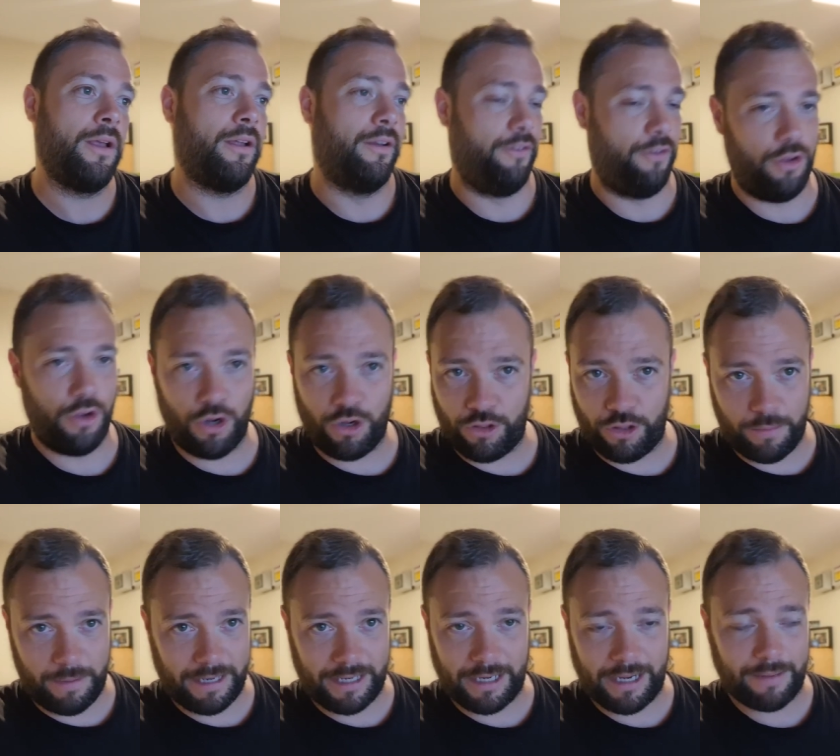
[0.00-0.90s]
Not the
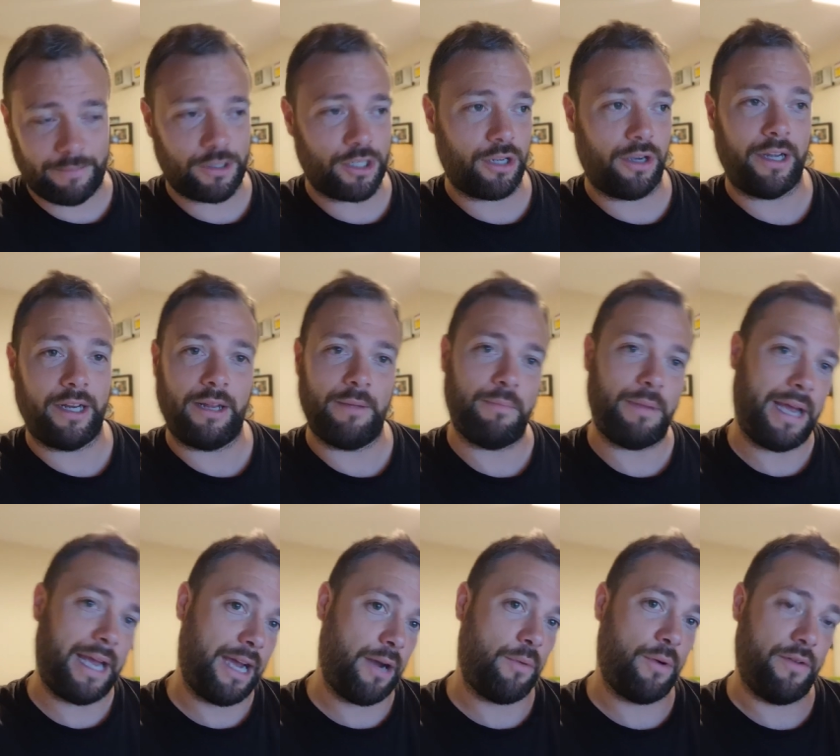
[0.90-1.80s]
big name signing, but
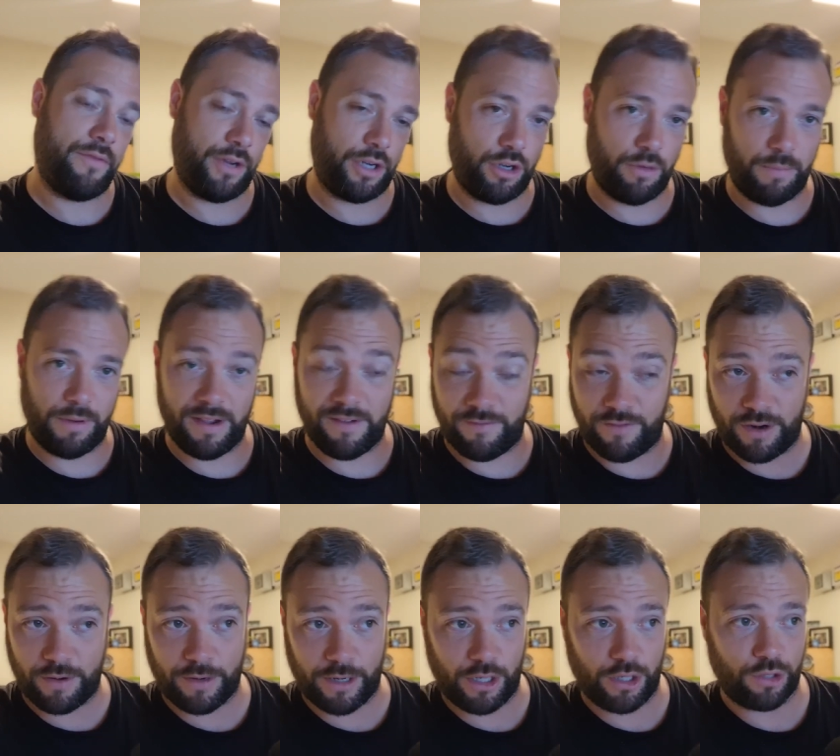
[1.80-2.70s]
however, could be a
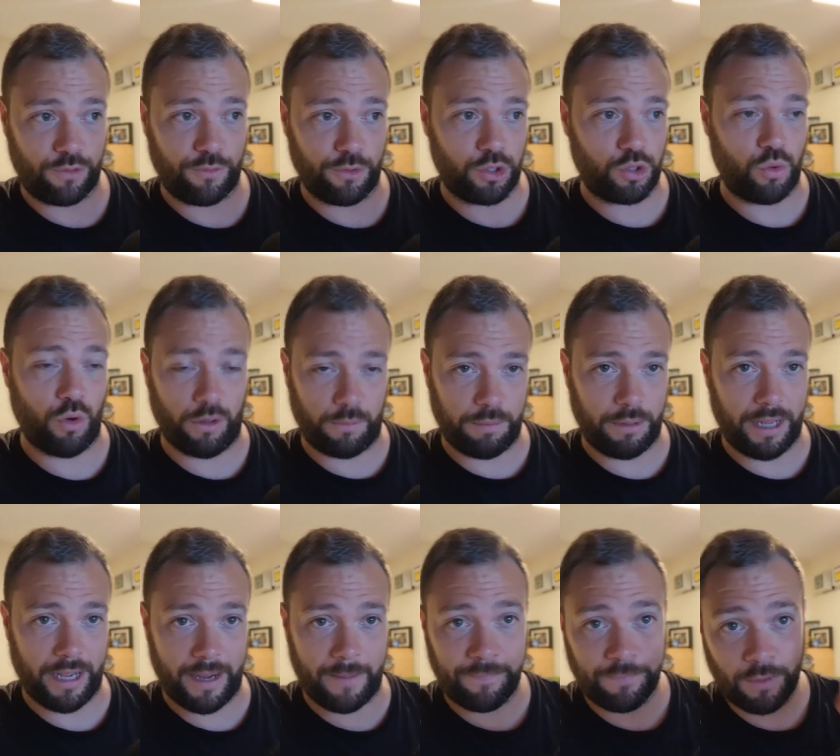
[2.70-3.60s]
very useful squad
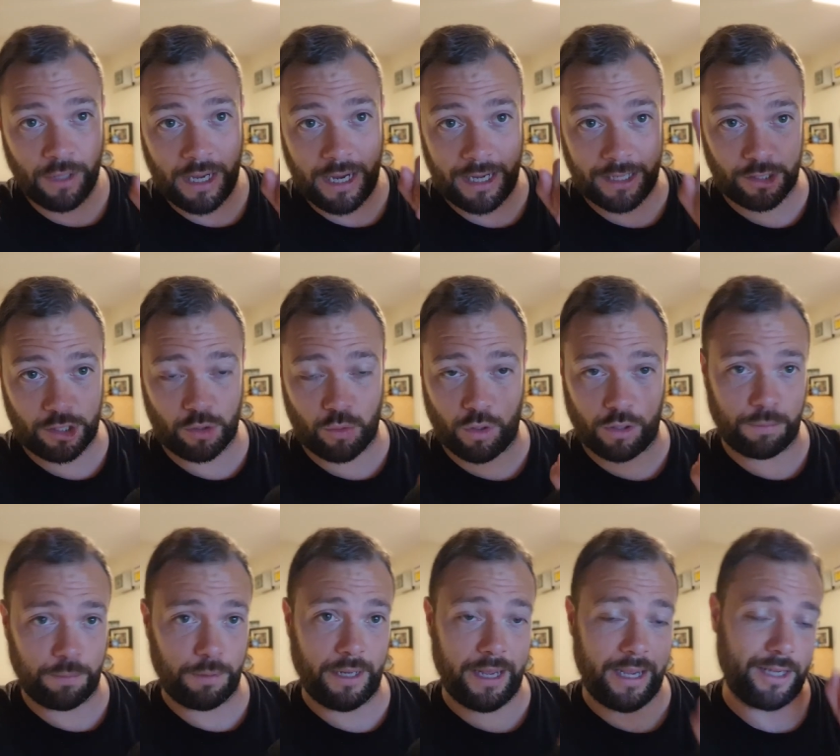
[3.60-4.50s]
player, and squad
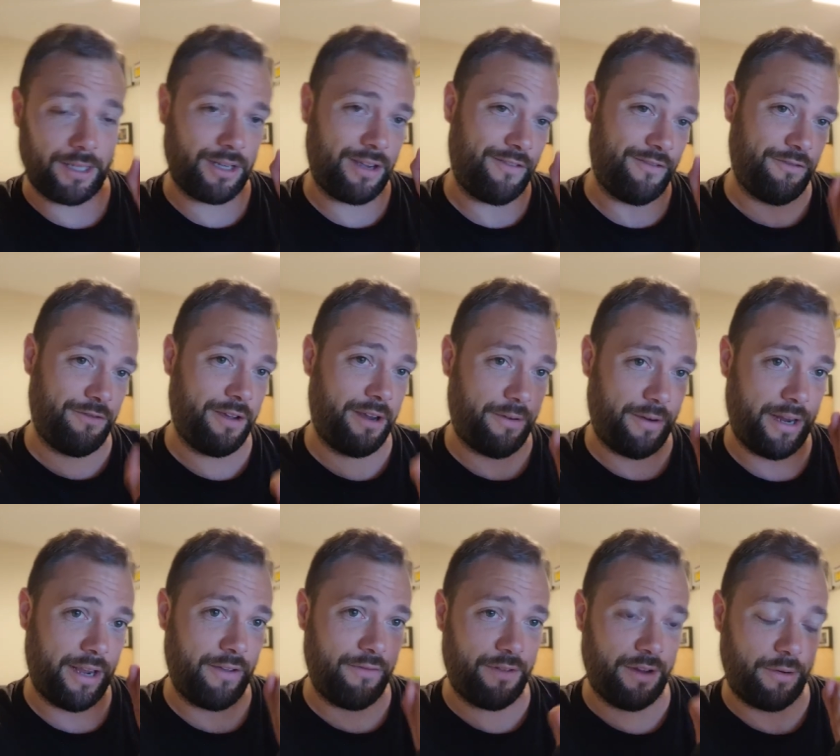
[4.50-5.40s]
players are
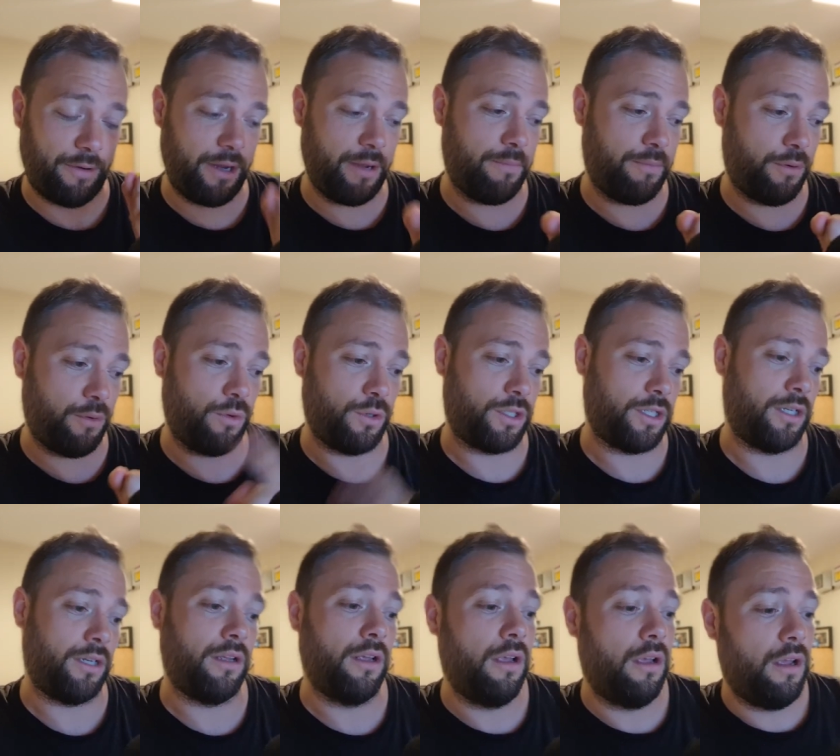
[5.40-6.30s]
very, very
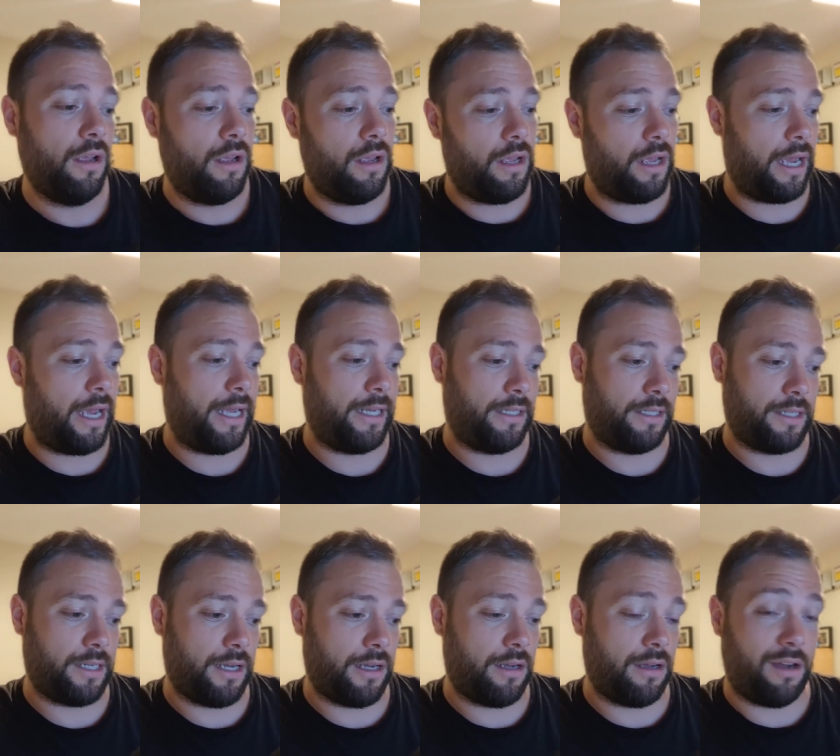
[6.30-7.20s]
important. And
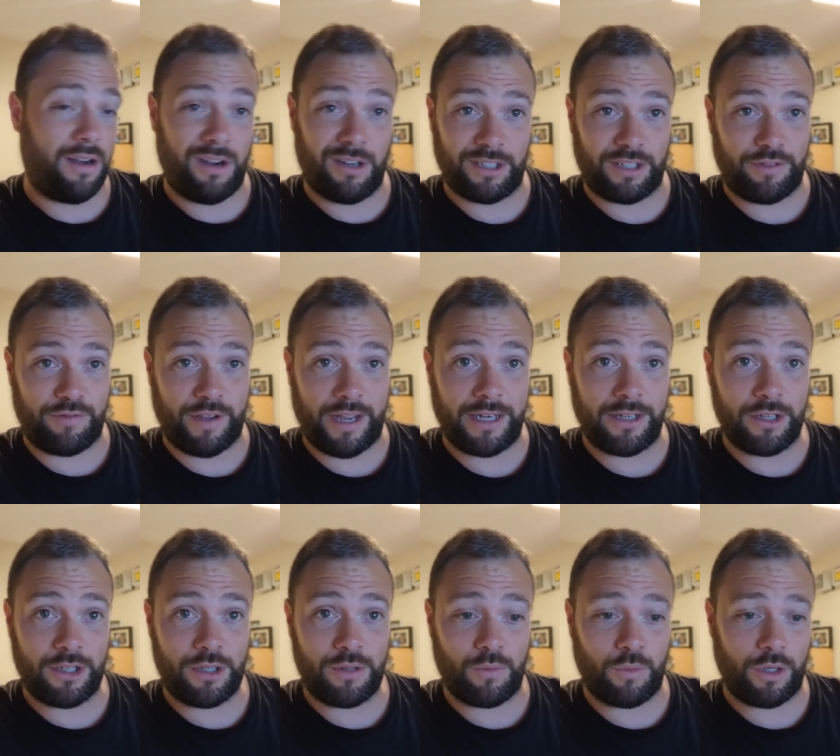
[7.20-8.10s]
uh, our
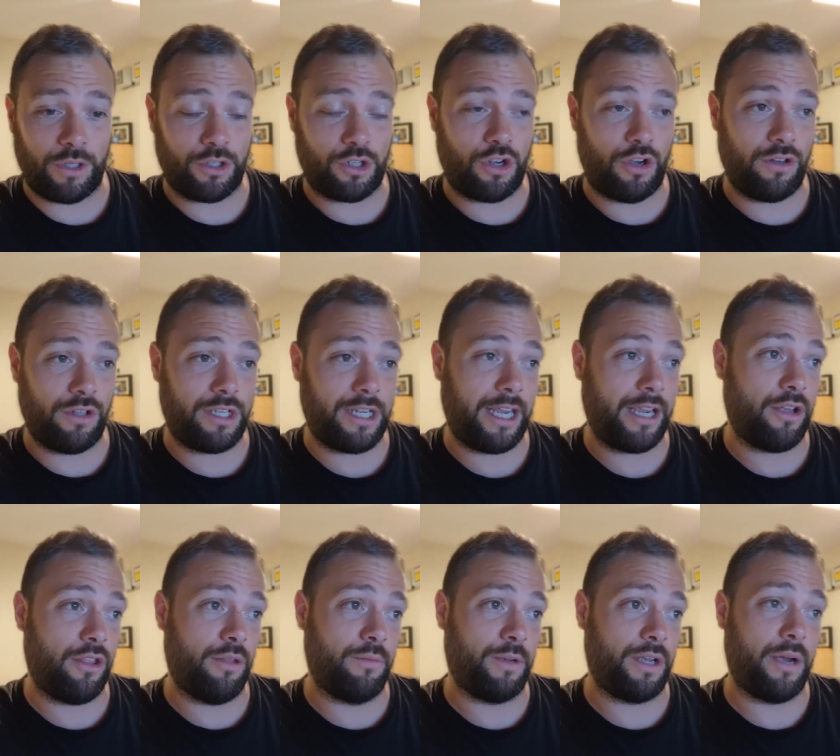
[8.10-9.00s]
defence, once Conte
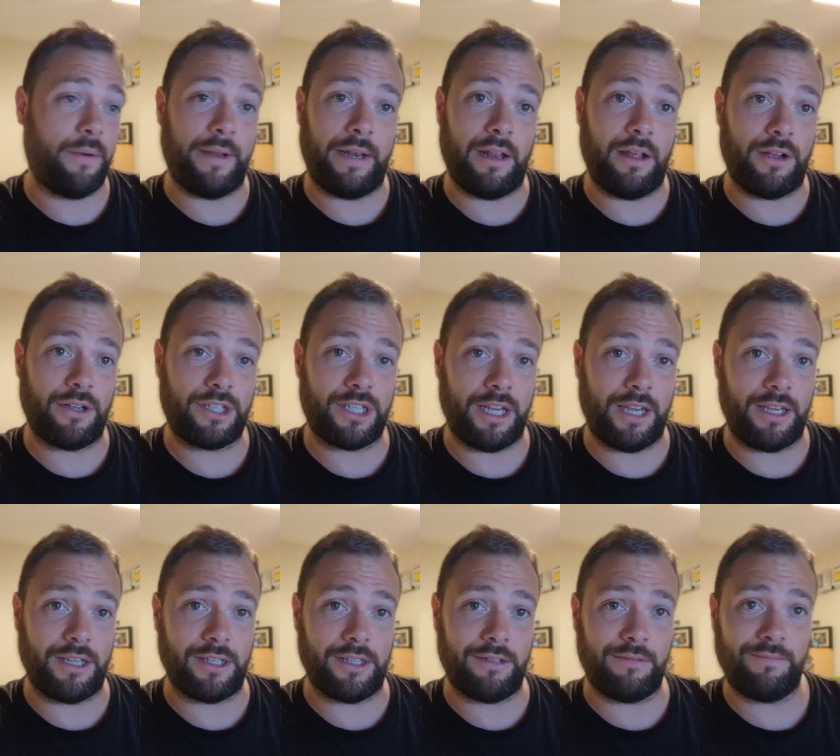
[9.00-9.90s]
got them going last
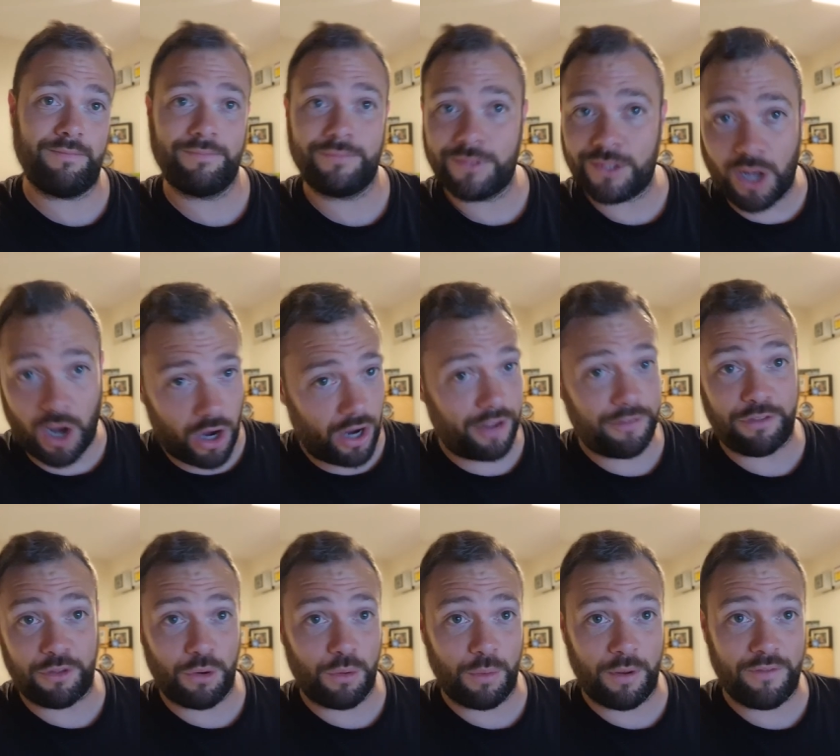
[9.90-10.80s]
season, I
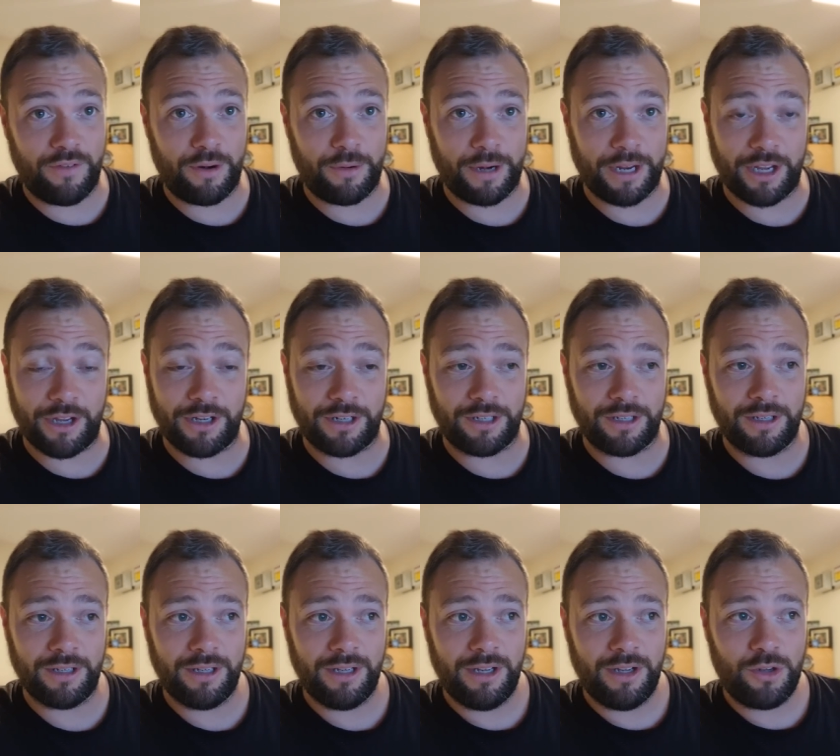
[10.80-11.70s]
thought were very good.
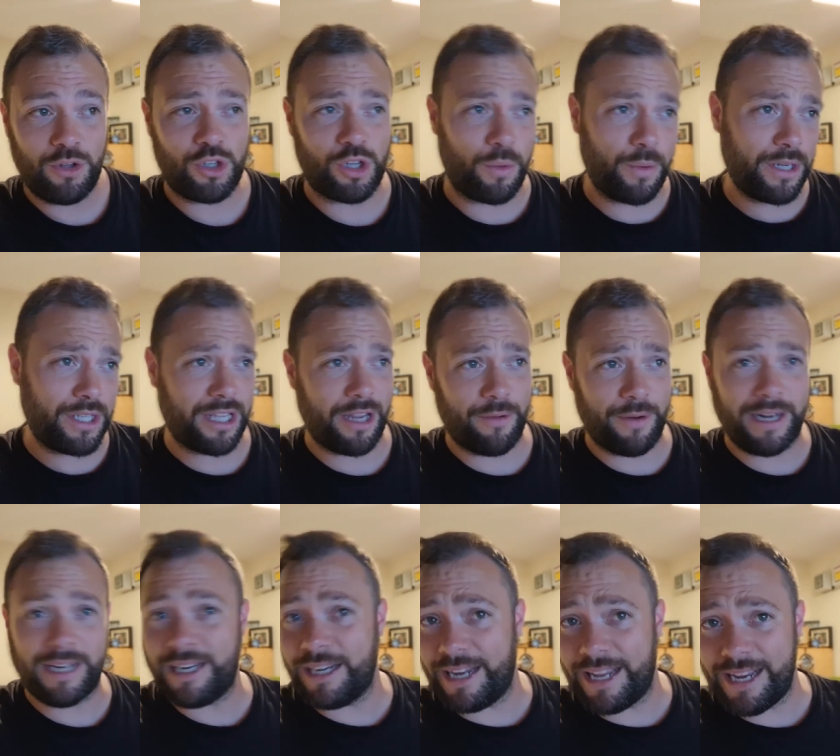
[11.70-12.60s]
So is there
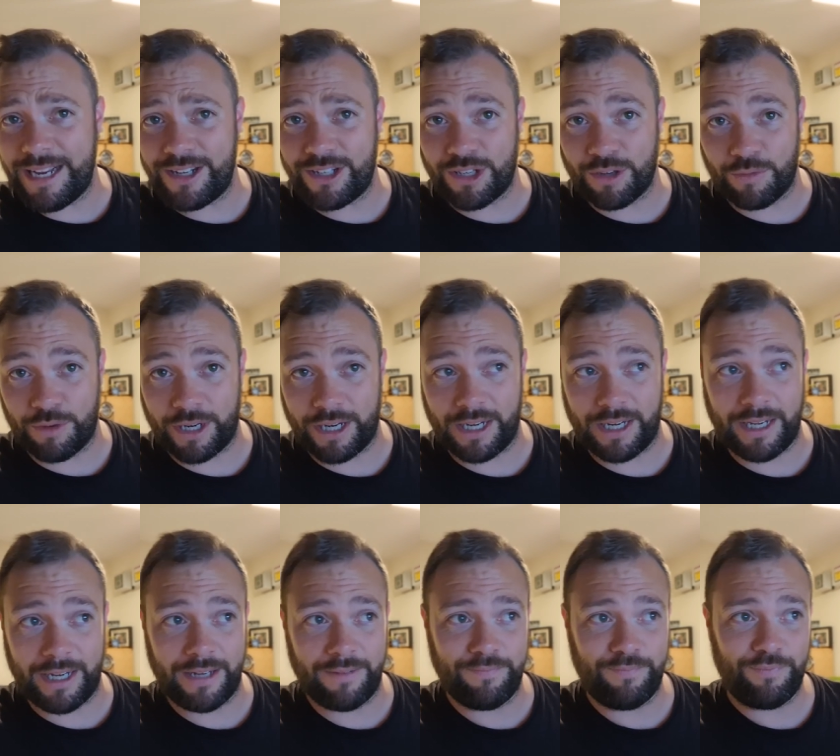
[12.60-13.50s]
any need to
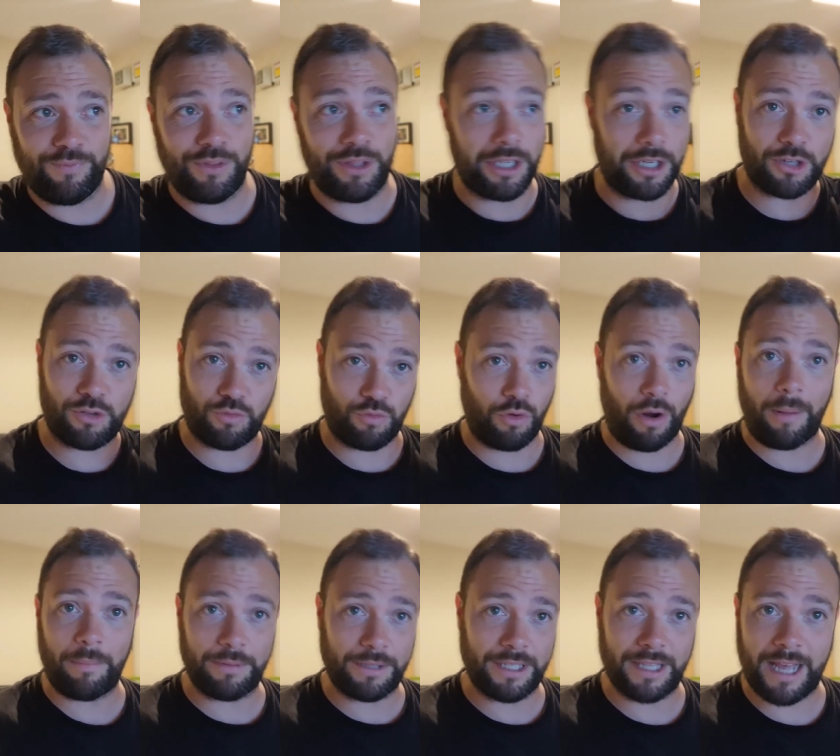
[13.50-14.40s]
really
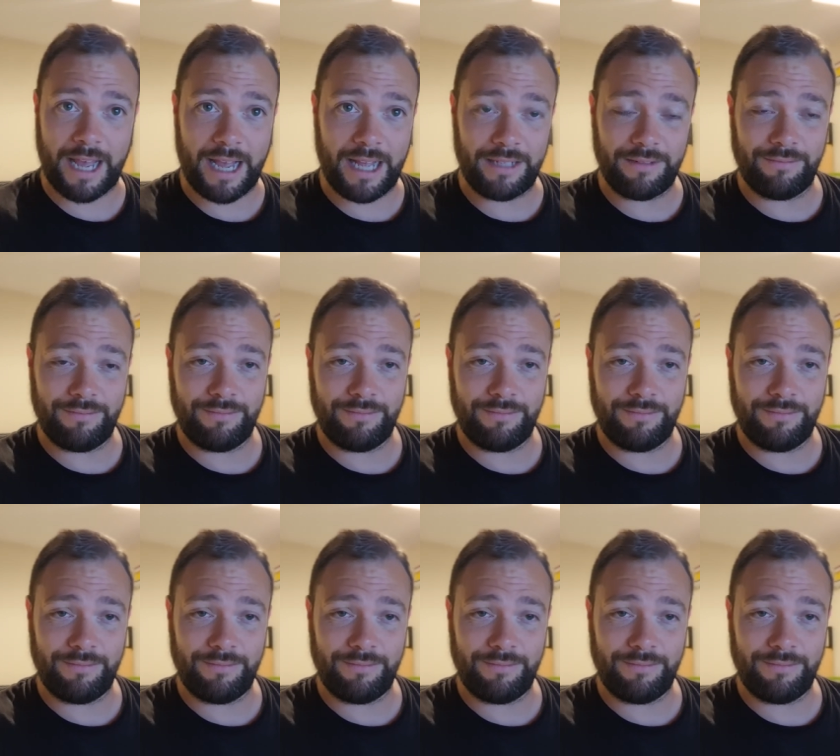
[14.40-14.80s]
disrupt that